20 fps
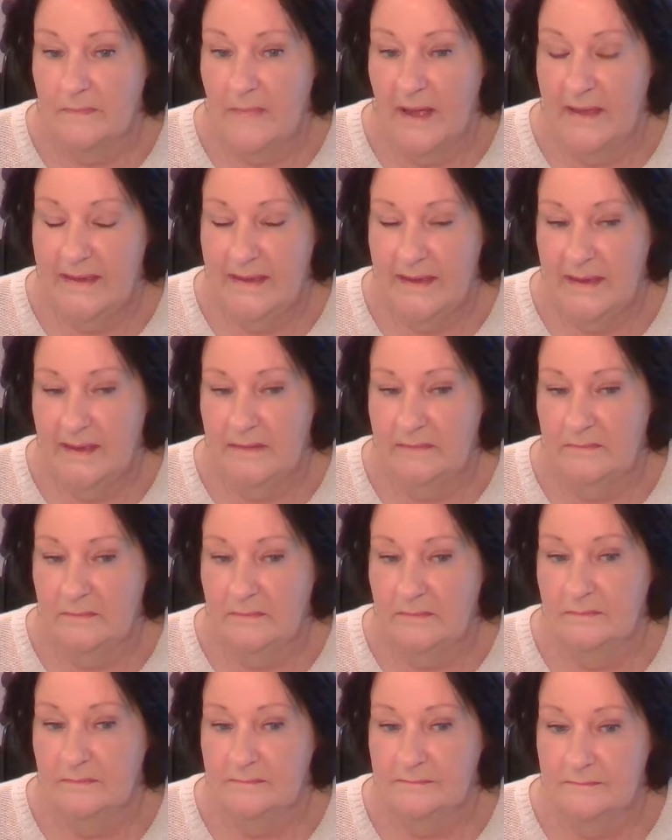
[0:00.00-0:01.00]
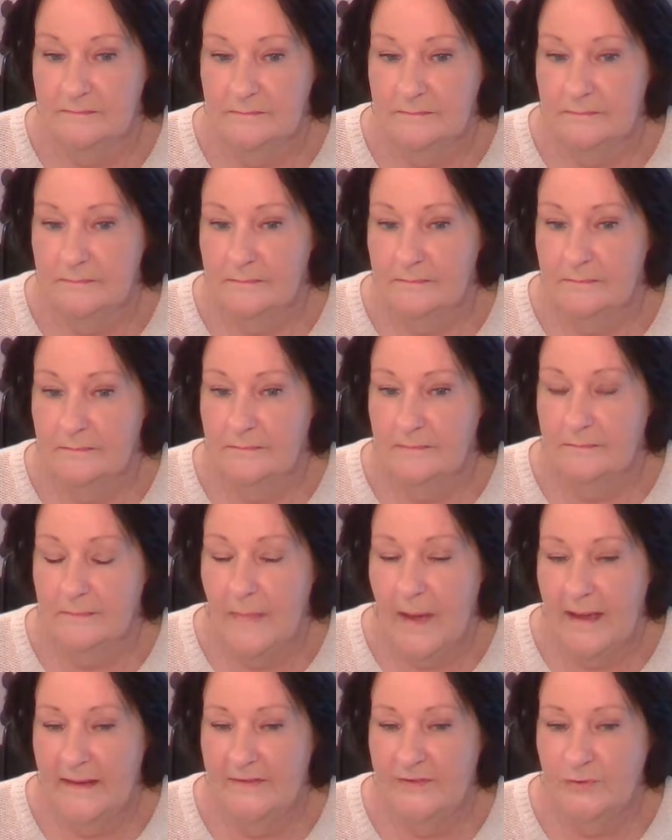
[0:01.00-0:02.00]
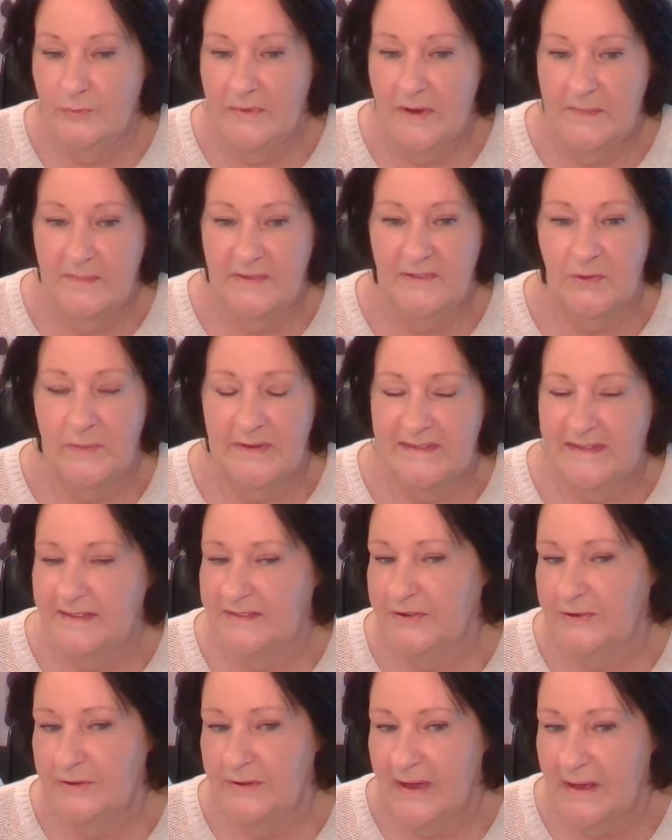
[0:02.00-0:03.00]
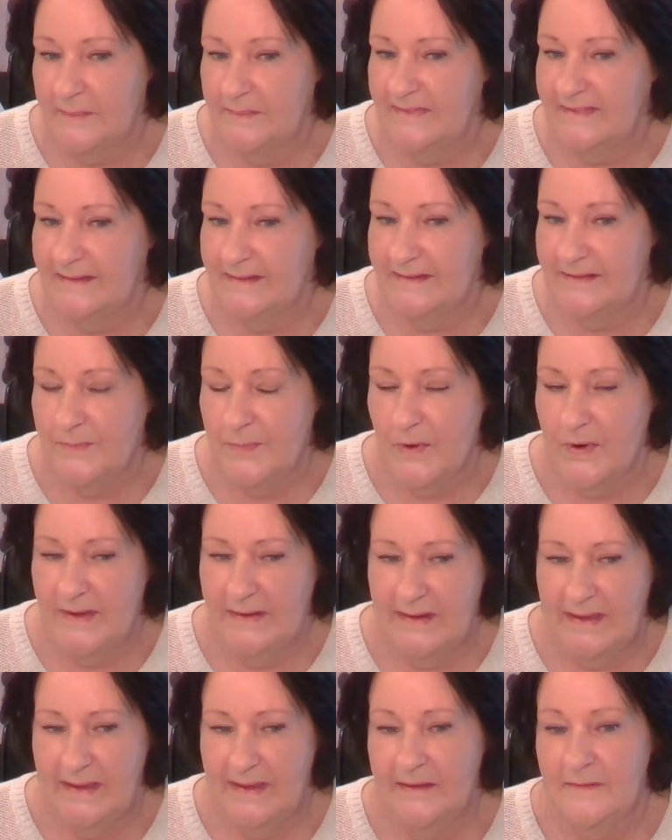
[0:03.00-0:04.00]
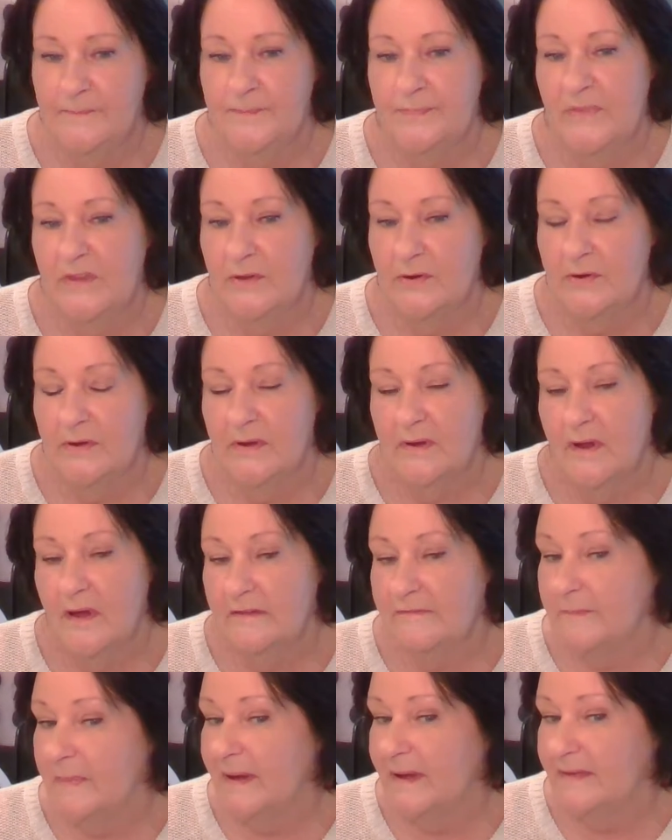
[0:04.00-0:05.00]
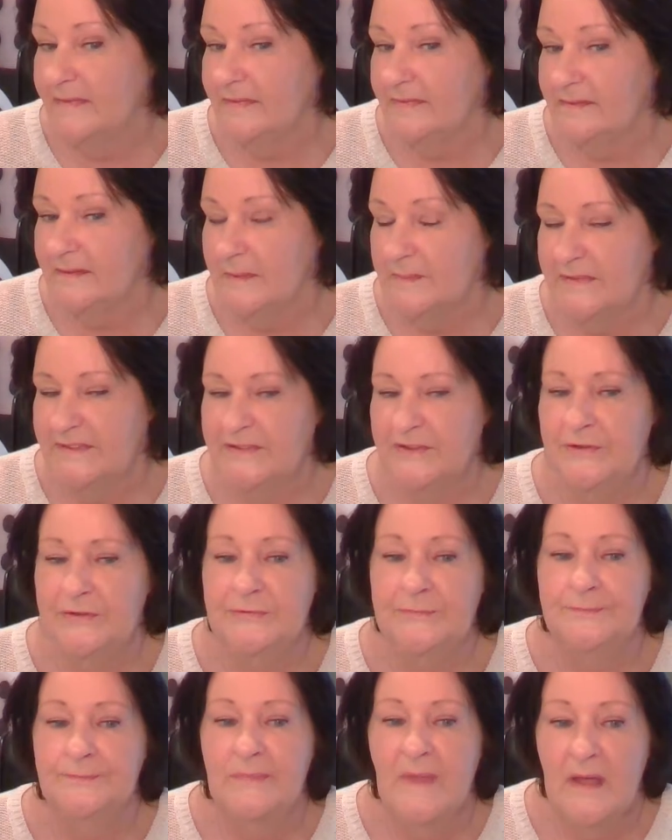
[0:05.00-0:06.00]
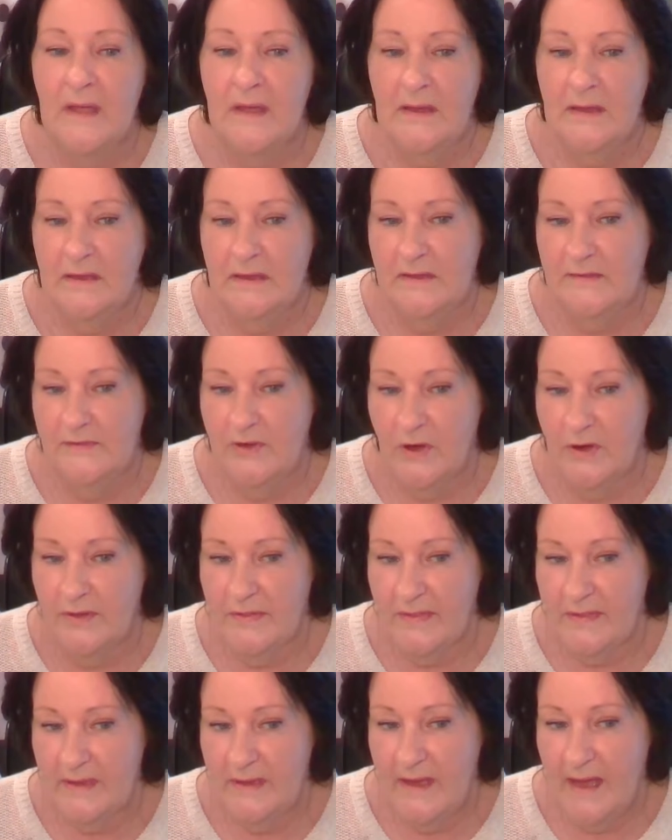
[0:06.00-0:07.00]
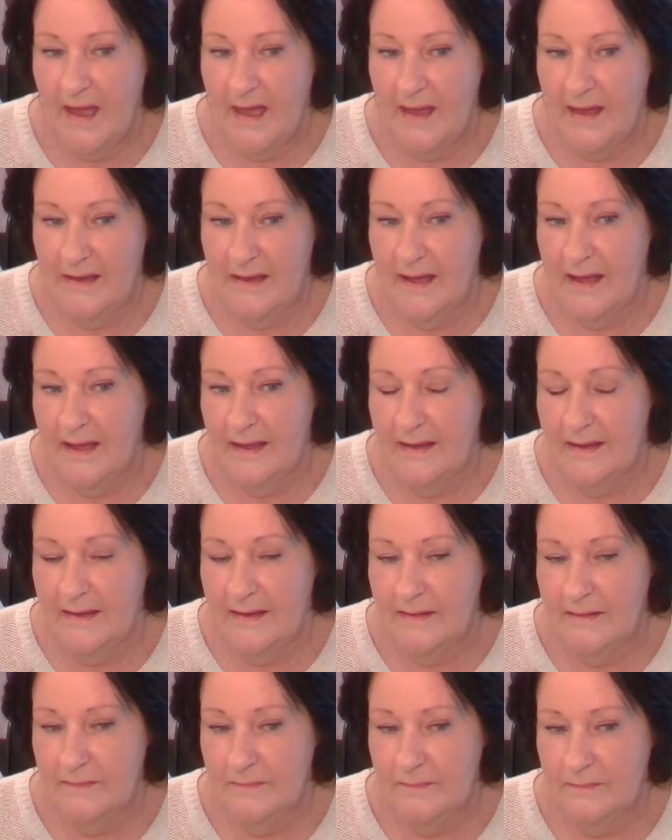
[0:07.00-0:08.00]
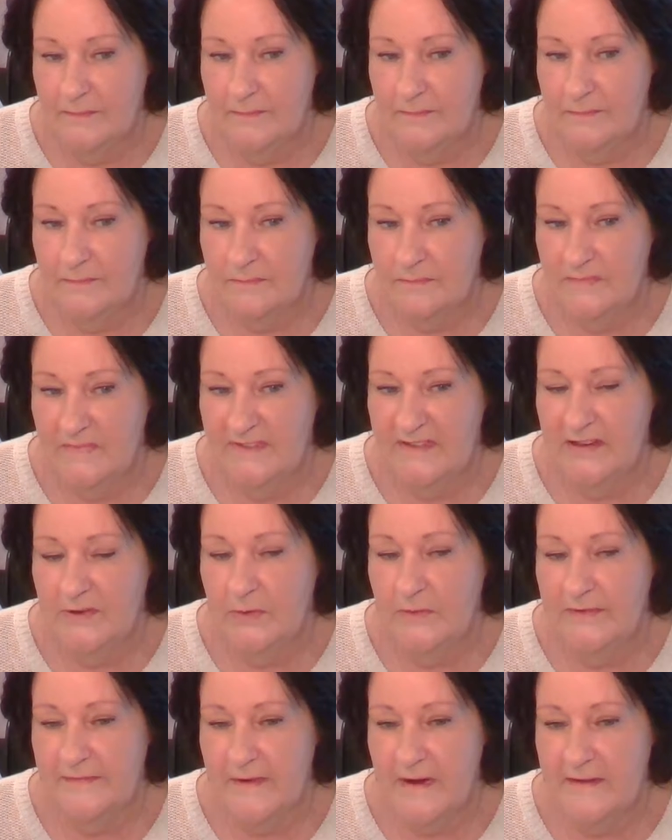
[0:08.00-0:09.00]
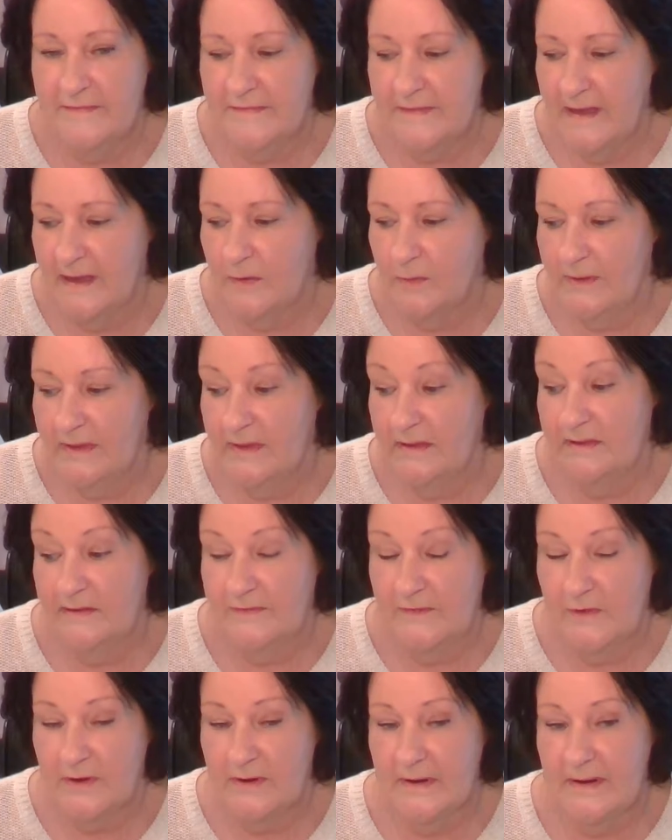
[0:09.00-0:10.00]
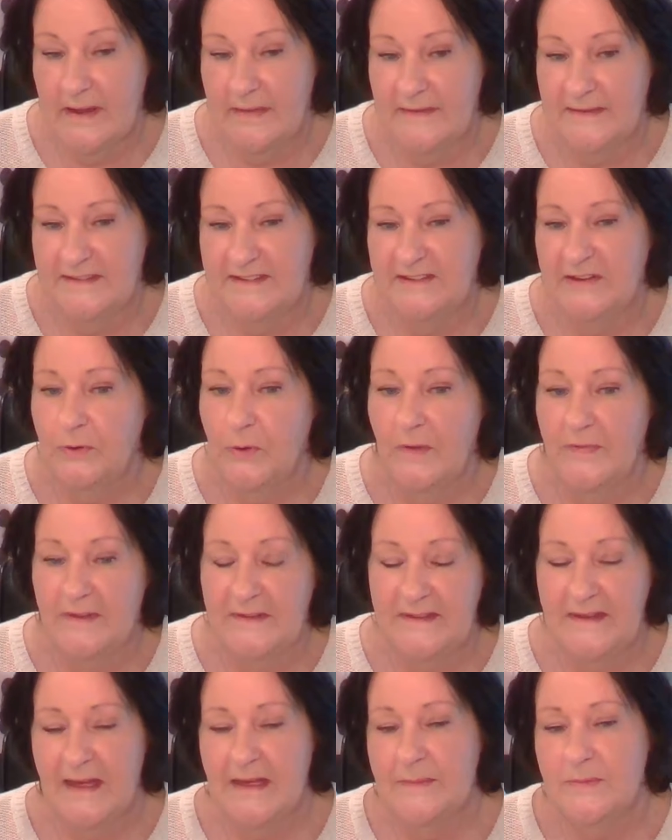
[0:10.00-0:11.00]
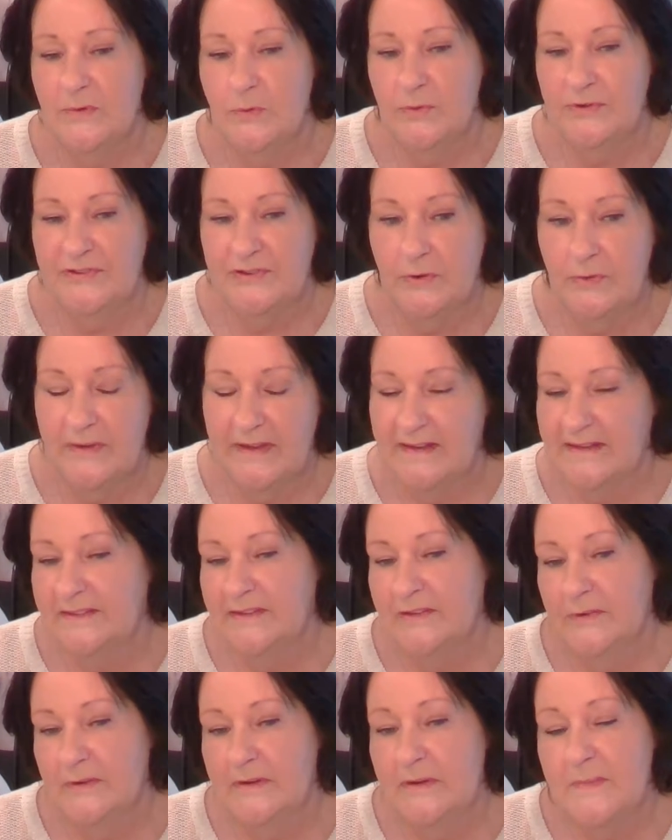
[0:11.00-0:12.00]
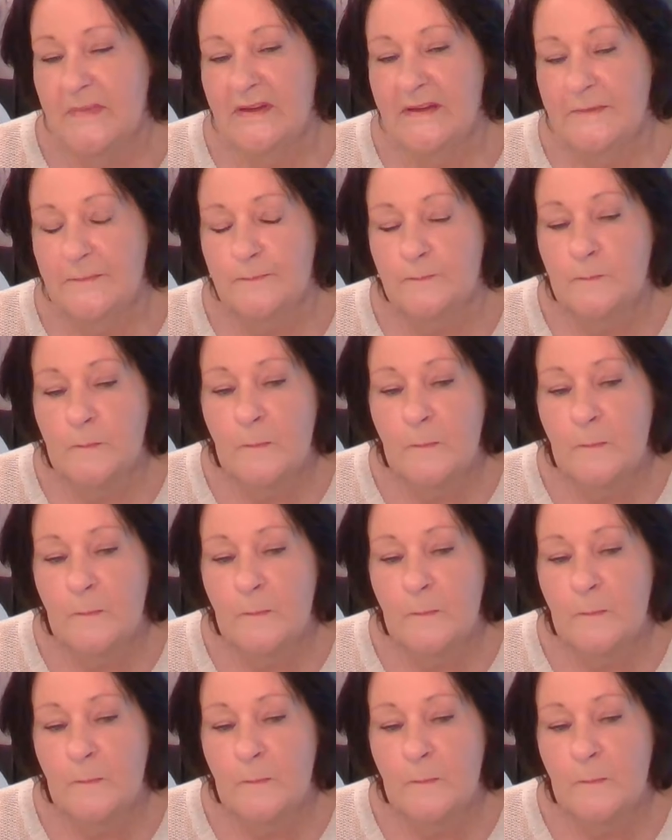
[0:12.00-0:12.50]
Again, angel number 22 comes into mind here. You're a life path number 2. You've got the Two of Raphael here. You've got another 2 on the table, which I'll get to in a minute.